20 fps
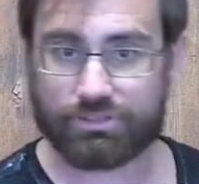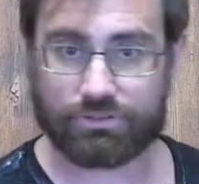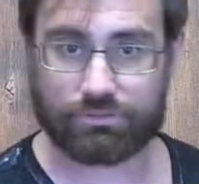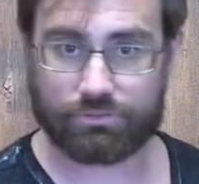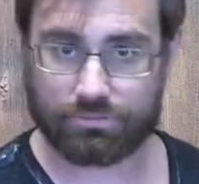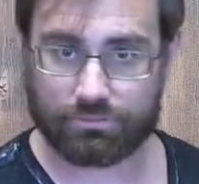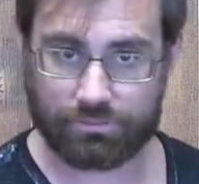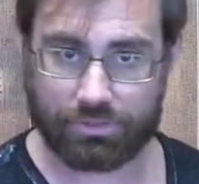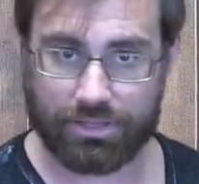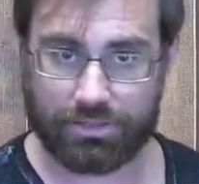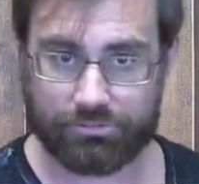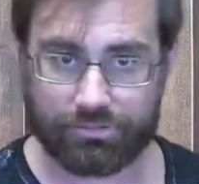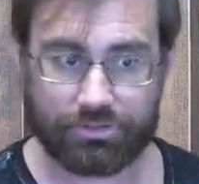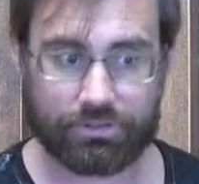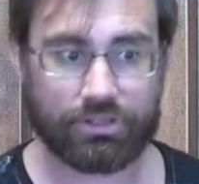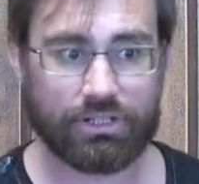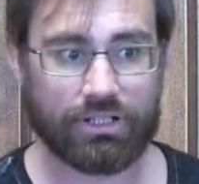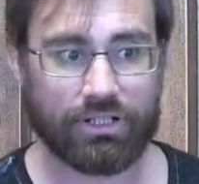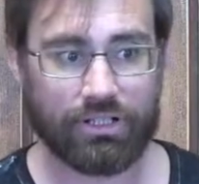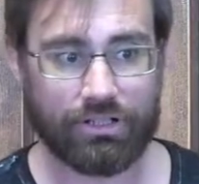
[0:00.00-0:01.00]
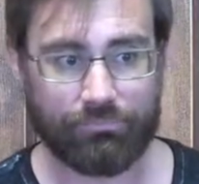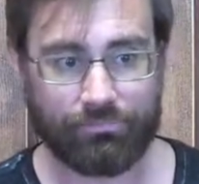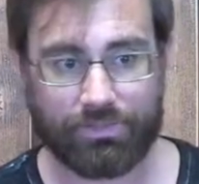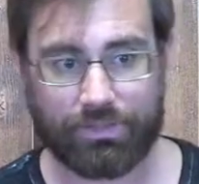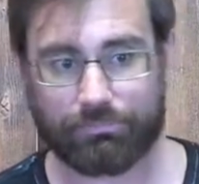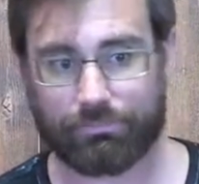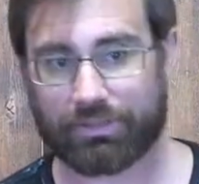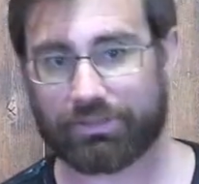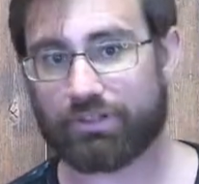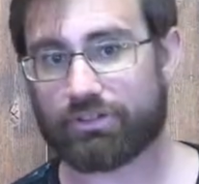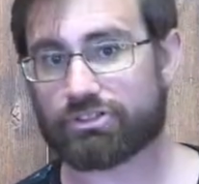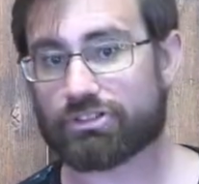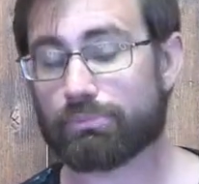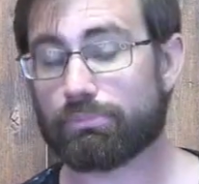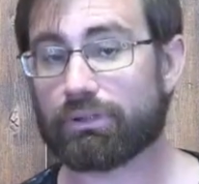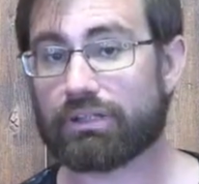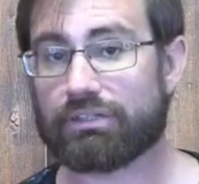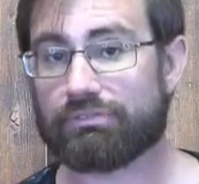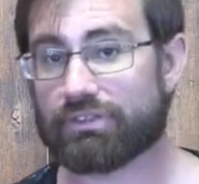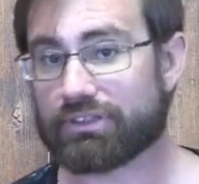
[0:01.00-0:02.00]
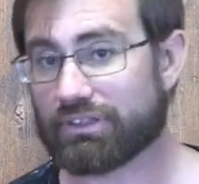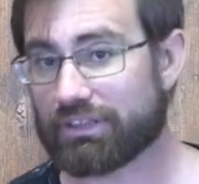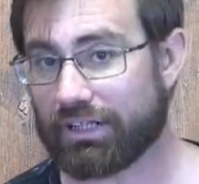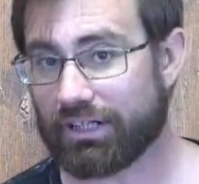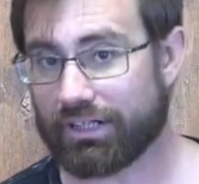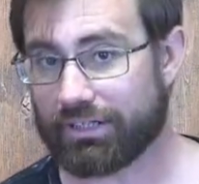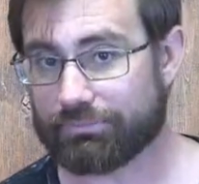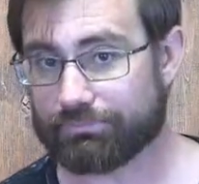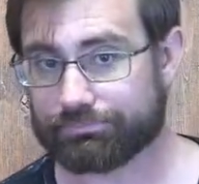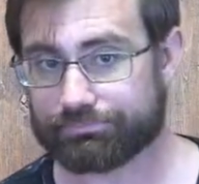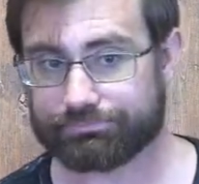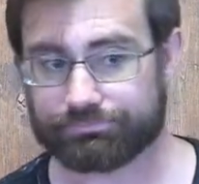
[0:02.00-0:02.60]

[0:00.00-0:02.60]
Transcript: or whatever, but there's a belief in God.